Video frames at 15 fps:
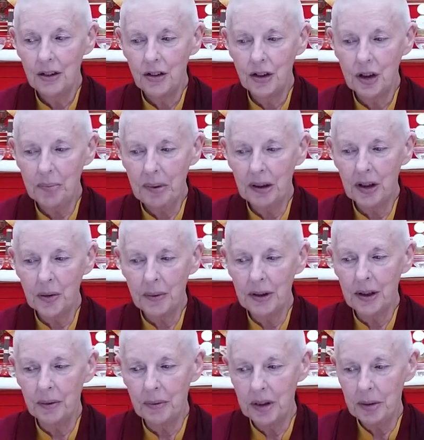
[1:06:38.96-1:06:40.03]
just because we
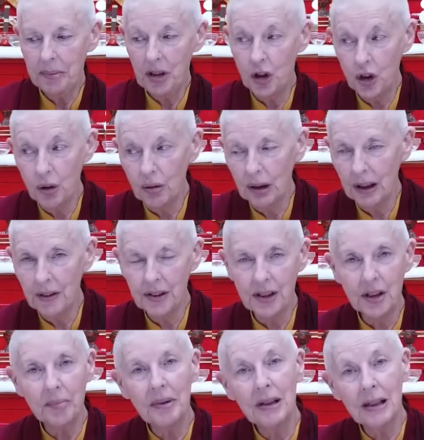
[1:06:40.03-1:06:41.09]
don't want to be too close
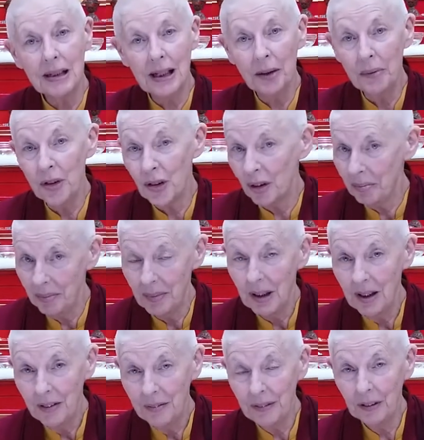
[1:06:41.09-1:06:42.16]
doesn't mean to say we shouldn't
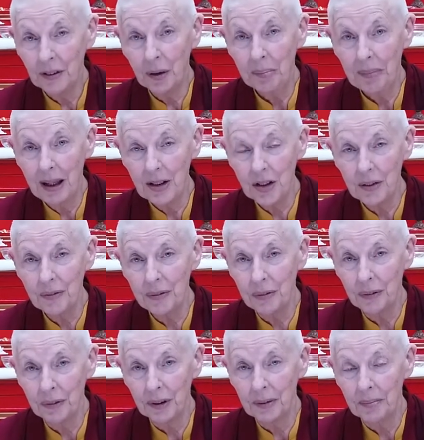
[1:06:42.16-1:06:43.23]
feel compassion
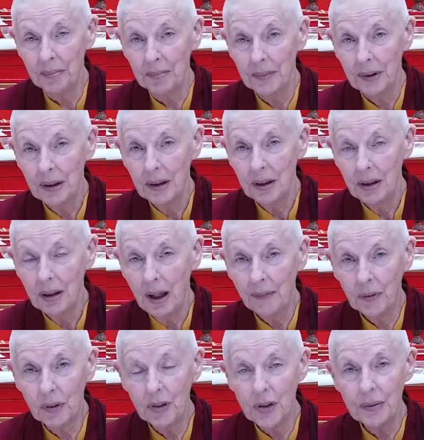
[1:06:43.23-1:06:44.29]
for them.
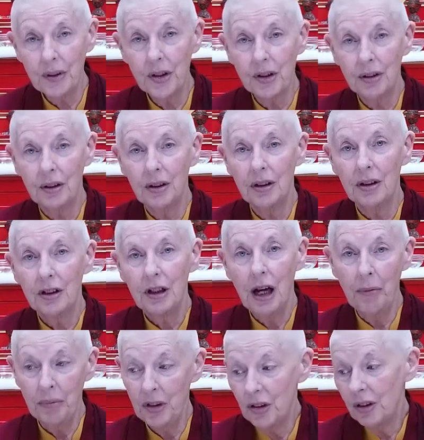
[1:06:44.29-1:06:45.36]
Of course we should,
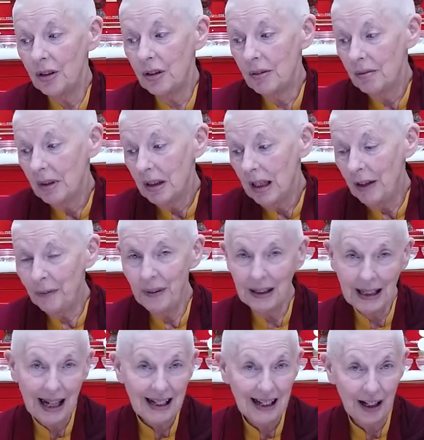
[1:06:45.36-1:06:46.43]
and we should, if we
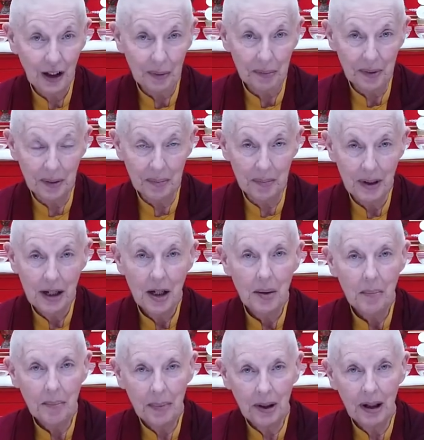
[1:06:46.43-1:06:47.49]
can help them.
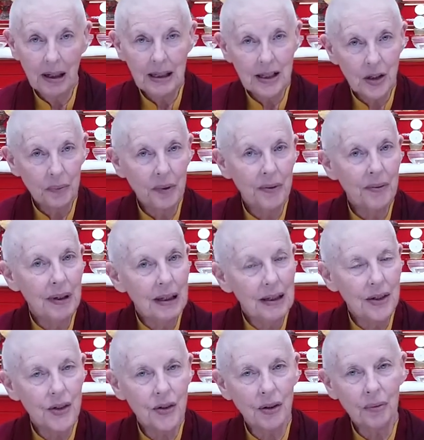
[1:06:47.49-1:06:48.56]
But until we're really
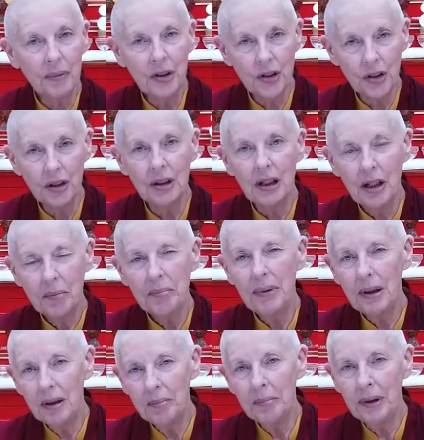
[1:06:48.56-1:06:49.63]
strong, we should
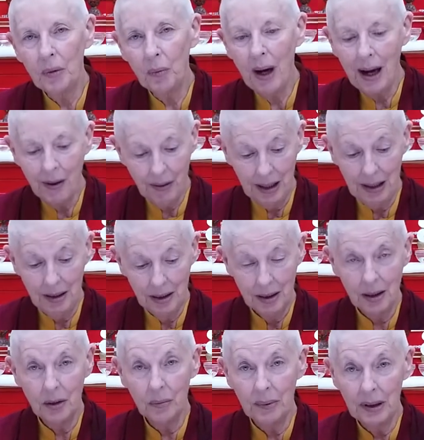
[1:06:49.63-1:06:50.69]
be wary
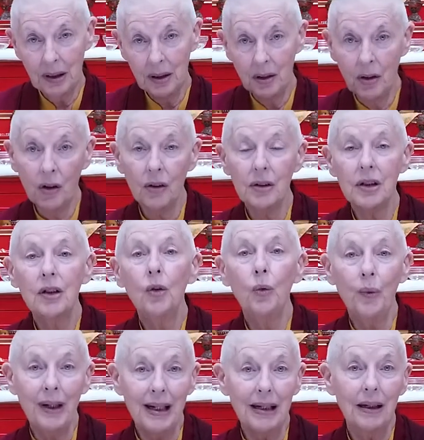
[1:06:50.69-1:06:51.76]
that we're not
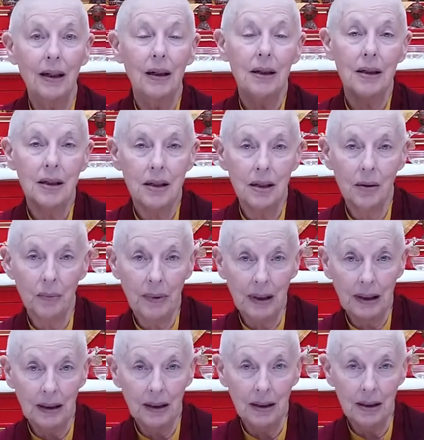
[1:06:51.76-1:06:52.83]
weak
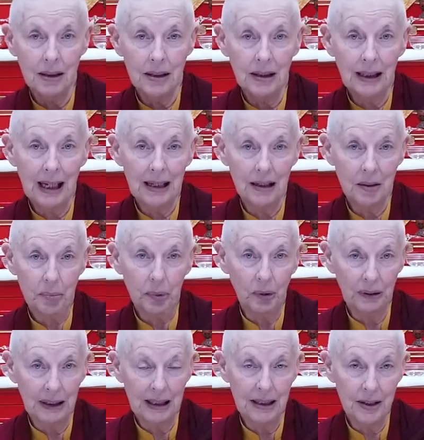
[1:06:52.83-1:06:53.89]
to get
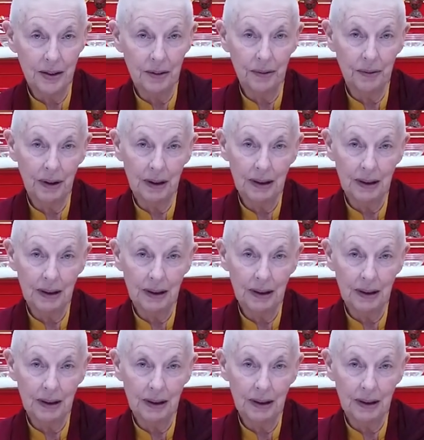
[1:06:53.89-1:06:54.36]
pulled into